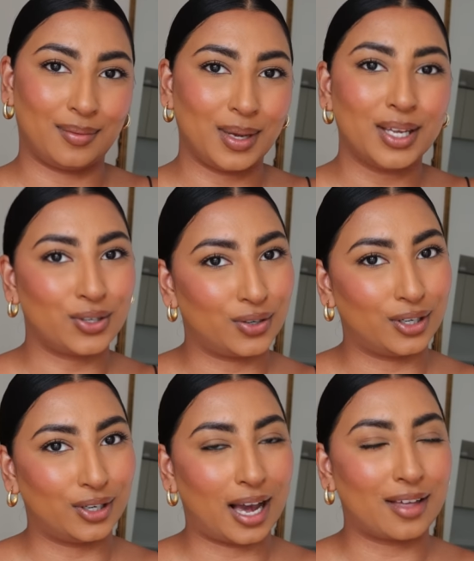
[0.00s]
me and
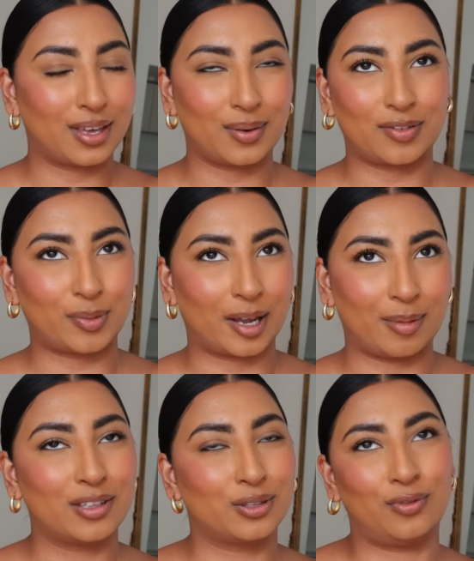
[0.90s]
True, I think we've spoken
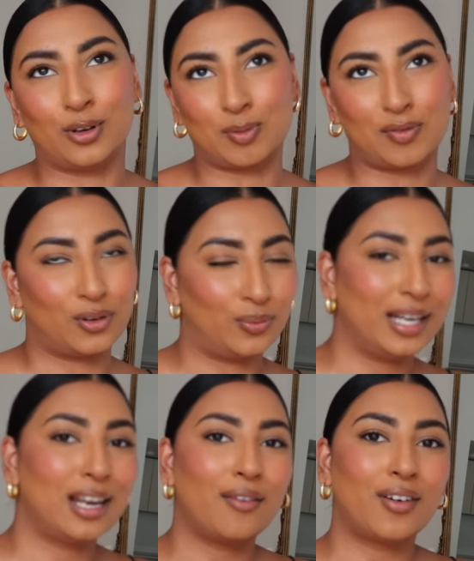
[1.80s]
about this in vlogs before,
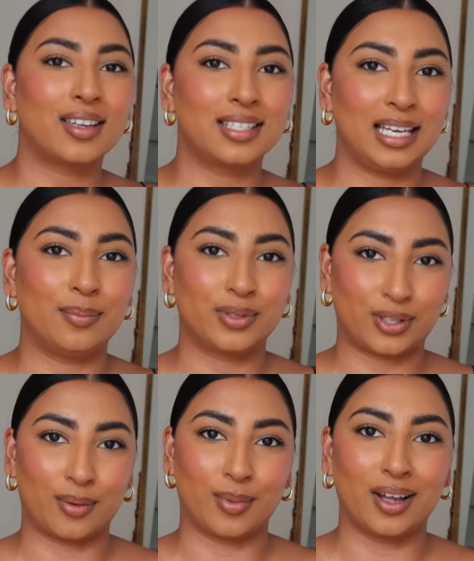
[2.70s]
we love our sleep
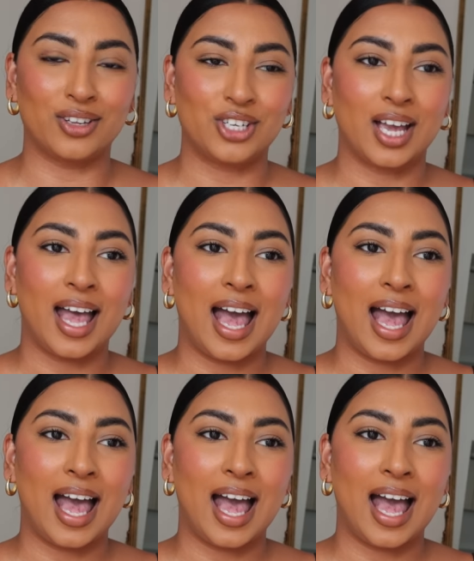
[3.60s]
so much